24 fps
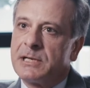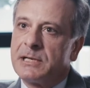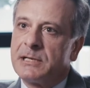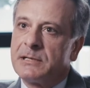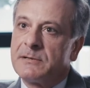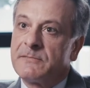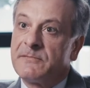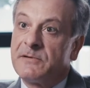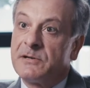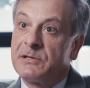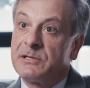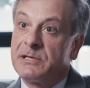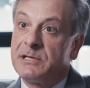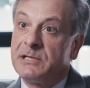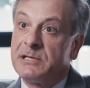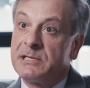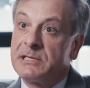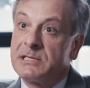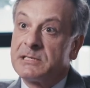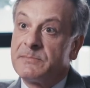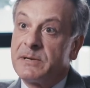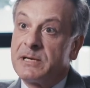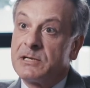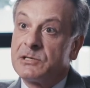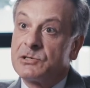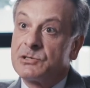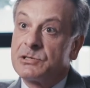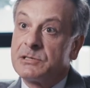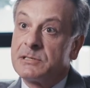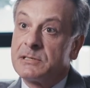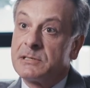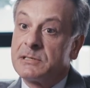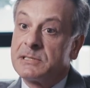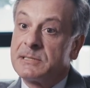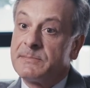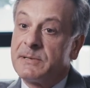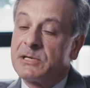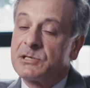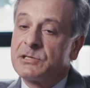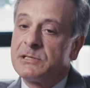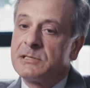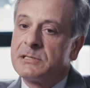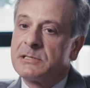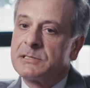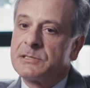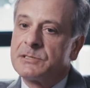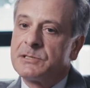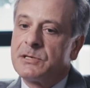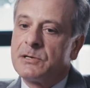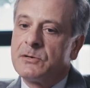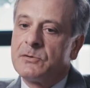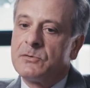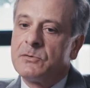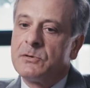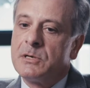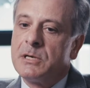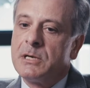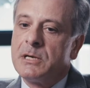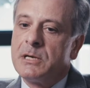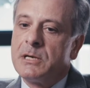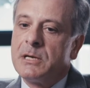and fertility specialist, so